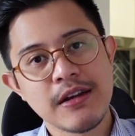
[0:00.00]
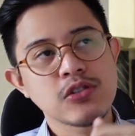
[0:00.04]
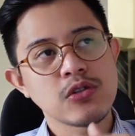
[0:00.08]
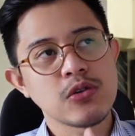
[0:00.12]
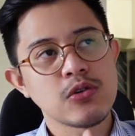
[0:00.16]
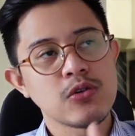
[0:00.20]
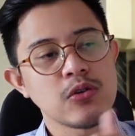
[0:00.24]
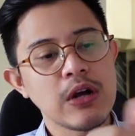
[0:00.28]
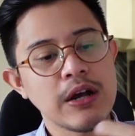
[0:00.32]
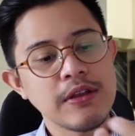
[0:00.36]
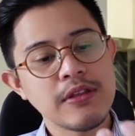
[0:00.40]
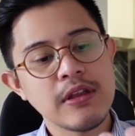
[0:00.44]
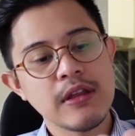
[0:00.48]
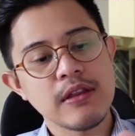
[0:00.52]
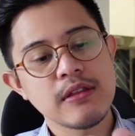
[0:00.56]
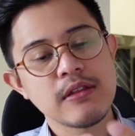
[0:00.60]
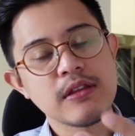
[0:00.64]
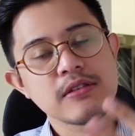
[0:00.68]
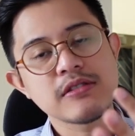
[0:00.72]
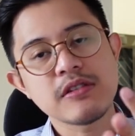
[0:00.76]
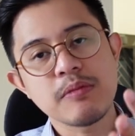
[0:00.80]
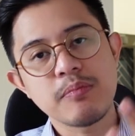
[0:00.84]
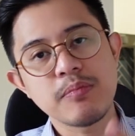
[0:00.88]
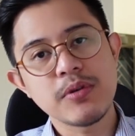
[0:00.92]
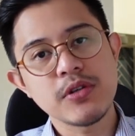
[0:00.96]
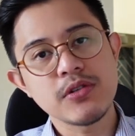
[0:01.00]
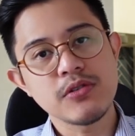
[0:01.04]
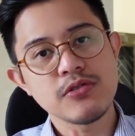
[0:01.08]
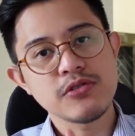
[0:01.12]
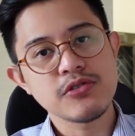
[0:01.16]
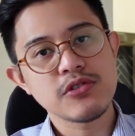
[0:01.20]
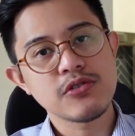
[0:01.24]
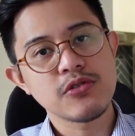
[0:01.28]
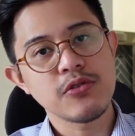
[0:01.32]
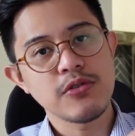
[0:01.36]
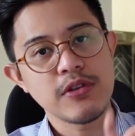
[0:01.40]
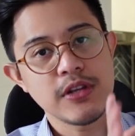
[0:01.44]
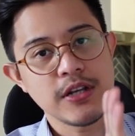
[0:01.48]
So I think this
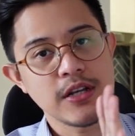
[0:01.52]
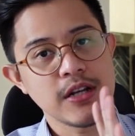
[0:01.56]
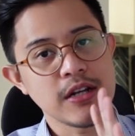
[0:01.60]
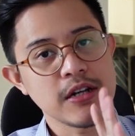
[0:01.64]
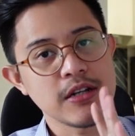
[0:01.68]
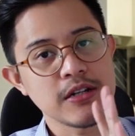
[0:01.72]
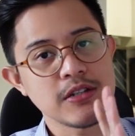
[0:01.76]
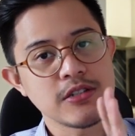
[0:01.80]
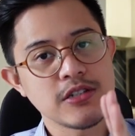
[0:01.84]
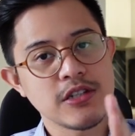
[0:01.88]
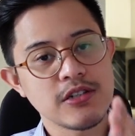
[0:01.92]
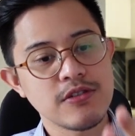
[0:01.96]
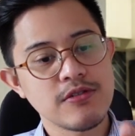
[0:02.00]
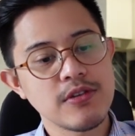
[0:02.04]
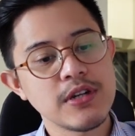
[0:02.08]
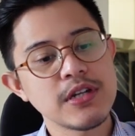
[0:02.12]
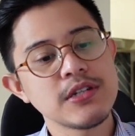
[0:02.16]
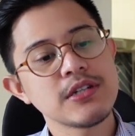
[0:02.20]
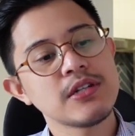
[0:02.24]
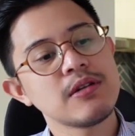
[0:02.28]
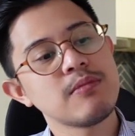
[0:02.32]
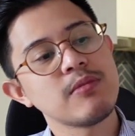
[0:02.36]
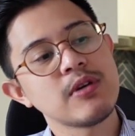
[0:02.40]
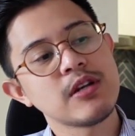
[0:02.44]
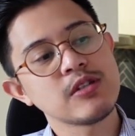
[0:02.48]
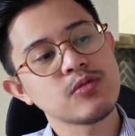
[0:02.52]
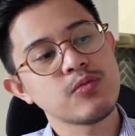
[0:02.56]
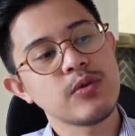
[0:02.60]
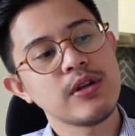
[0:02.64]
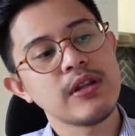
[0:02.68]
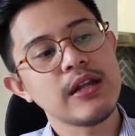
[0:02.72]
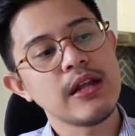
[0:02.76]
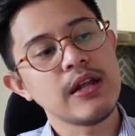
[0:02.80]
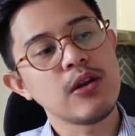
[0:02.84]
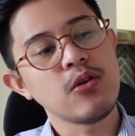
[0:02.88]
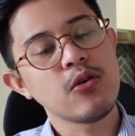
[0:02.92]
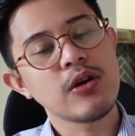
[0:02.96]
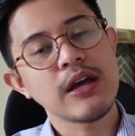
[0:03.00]
appeals to the younger generation, because
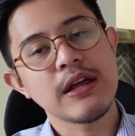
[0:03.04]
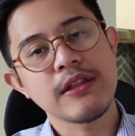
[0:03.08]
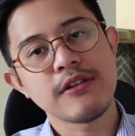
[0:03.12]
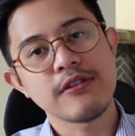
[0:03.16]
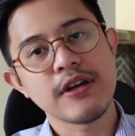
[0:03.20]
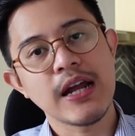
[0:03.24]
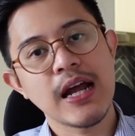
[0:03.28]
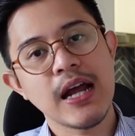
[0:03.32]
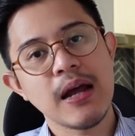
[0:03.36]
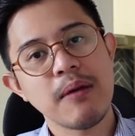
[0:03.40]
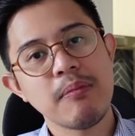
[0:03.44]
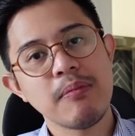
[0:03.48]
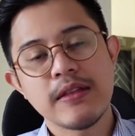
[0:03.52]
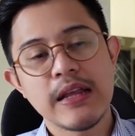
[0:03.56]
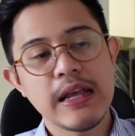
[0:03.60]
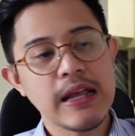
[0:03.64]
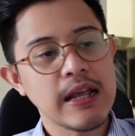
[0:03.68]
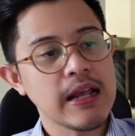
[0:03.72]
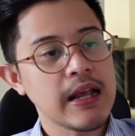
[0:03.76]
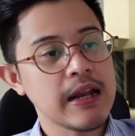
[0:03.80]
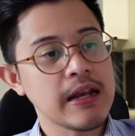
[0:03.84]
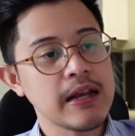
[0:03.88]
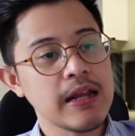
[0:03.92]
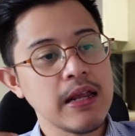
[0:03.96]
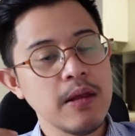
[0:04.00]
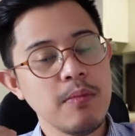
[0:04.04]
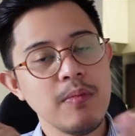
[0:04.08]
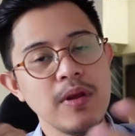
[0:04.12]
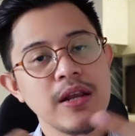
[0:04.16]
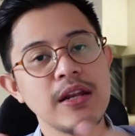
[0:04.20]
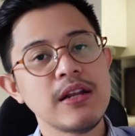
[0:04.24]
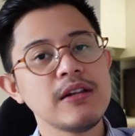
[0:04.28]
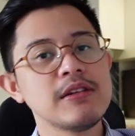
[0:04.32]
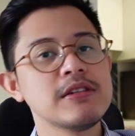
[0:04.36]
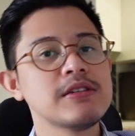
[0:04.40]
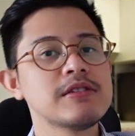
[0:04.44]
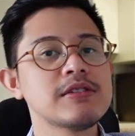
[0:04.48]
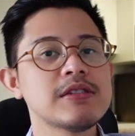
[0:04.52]
when they look at their app, they can
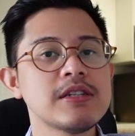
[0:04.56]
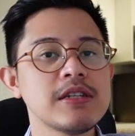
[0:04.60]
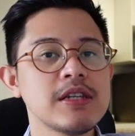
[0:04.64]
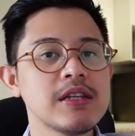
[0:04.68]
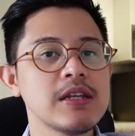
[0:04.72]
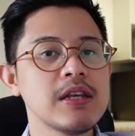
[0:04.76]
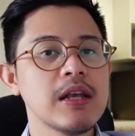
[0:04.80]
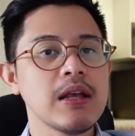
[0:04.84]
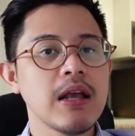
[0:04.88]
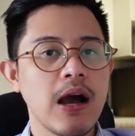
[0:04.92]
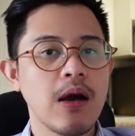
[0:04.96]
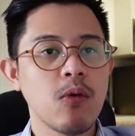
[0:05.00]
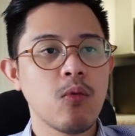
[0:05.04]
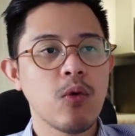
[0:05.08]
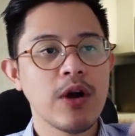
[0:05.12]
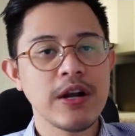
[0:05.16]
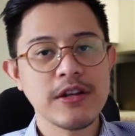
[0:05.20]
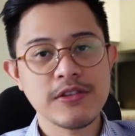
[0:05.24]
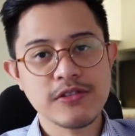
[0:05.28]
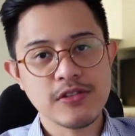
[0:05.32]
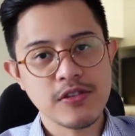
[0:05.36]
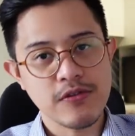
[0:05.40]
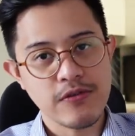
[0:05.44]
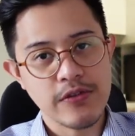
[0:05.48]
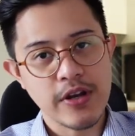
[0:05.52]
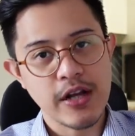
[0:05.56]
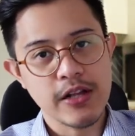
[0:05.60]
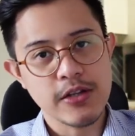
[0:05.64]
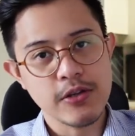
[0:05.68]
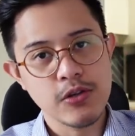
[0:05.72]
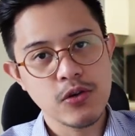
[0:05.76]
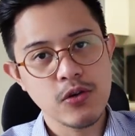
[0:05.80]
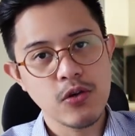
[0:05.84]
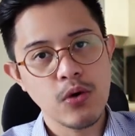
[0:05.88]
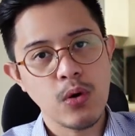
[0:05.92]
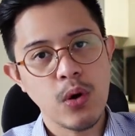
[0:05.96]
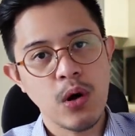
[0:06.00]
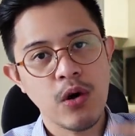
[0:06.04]
immediately see what is the
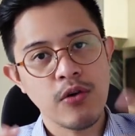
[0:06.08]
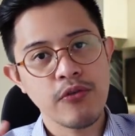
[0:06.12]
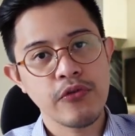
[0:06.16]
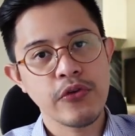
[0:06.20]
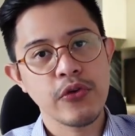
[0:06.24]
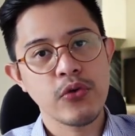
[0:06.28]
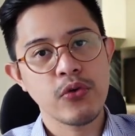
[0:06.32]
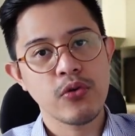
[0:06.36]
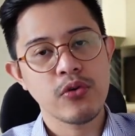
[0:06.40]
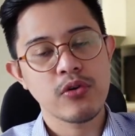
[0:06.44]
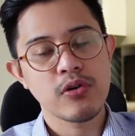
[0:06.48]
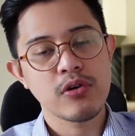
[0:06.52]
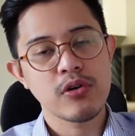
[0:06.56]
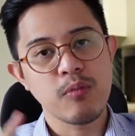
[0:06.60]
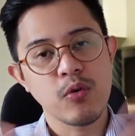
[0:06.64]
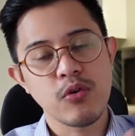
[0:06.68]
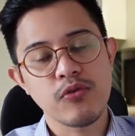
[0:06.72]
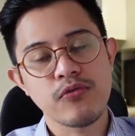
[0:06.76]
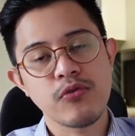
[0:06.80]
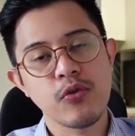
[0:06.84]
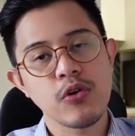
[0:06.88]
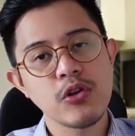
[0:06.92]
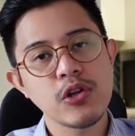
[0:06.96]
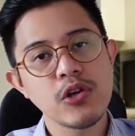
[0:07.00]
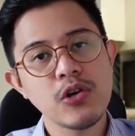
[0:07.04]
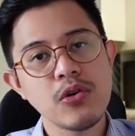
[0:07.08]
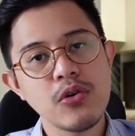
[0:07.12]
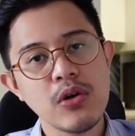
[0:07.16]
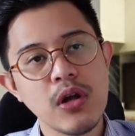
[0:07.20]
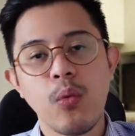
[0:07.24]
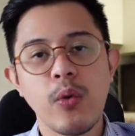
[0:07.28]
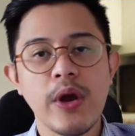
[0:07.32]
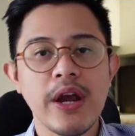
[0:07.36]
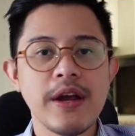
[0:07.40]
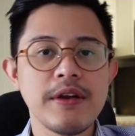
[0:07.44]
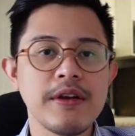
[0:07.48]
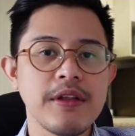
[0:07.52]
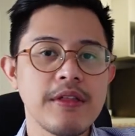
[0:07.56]
value of your portfolio,
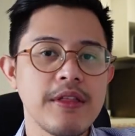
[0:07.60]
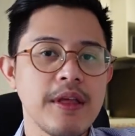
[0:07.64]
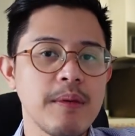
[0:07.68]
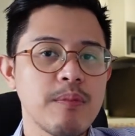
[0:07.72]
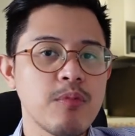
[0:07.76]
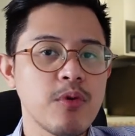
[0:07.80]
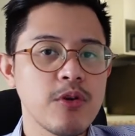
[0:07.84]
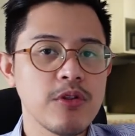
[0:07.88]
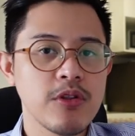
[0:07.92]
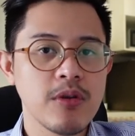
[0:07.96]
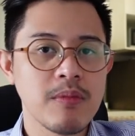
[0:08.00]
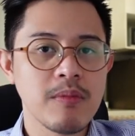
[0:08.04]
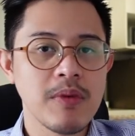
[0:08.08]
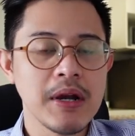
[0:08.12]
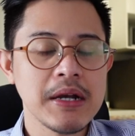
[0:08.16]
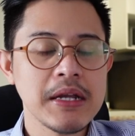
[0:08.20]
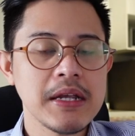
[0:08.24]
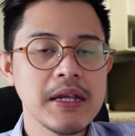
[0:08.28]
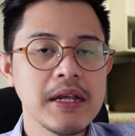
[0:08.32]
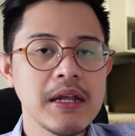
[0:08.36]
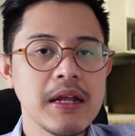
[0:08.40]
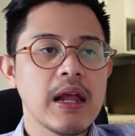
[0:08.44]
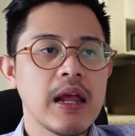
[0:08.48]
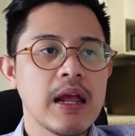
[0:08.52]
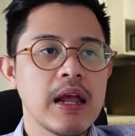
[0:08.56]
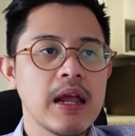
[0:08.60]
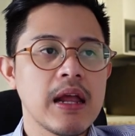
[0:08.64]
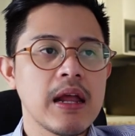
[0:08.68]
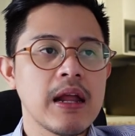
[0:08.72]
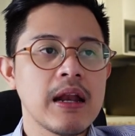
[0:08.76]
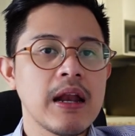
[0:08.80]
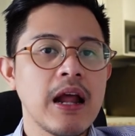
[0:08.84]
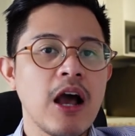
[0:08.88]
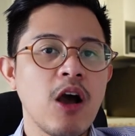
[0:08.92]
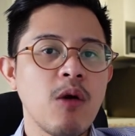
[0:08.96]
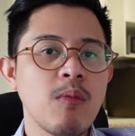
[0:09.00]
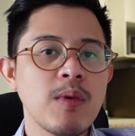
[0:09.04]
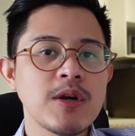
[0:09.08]
where did they put the money,
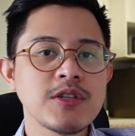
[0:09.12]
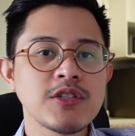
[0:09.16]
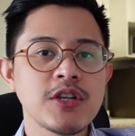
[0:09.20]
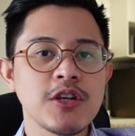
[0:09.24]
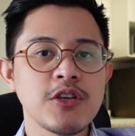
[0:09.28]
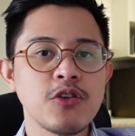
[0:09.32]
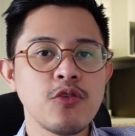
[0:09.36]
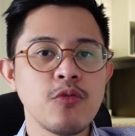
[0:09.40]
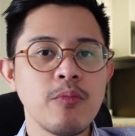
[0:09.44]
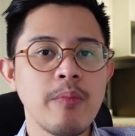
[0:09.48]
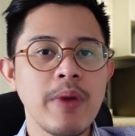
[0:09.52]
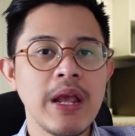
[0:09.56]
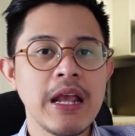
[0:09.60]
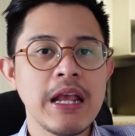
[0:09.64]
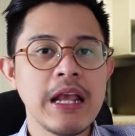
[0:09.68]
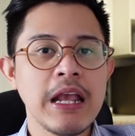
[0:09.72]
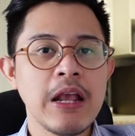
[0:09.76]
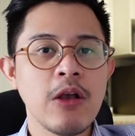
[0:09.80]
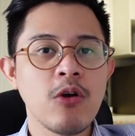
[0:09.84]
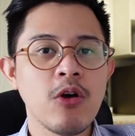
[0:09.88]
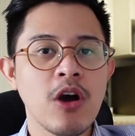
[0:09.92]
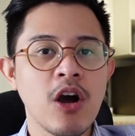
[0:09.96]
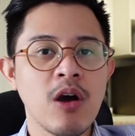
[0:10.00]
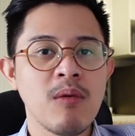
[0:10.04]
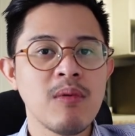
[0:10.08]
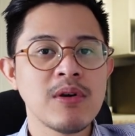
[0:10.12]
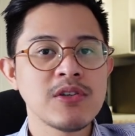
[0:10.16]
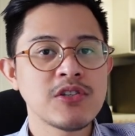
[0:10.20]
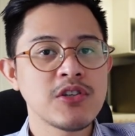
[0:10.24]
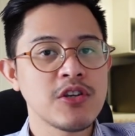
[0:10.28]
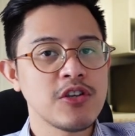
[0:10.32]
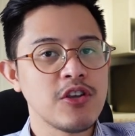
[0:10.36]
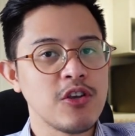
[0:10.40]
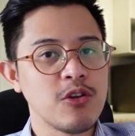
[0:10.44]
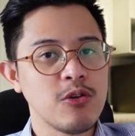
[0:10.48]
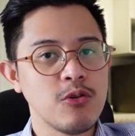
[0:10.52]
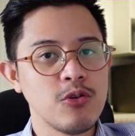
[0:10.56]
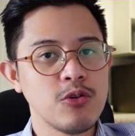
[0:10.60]
and how much are you making or how much
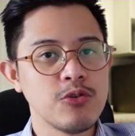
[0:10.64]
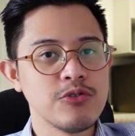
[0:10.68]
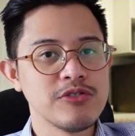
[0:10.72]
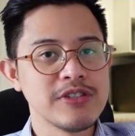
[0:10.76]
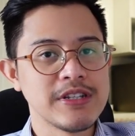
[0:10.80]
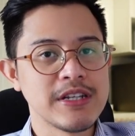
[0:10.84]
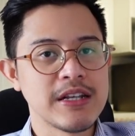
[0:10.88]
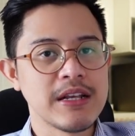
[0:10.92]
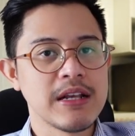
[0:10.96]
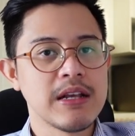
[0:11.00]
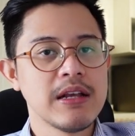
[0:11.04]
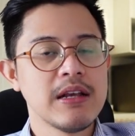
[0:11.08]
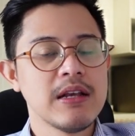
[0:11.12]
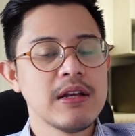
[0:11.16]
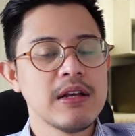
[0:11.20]
are you losing.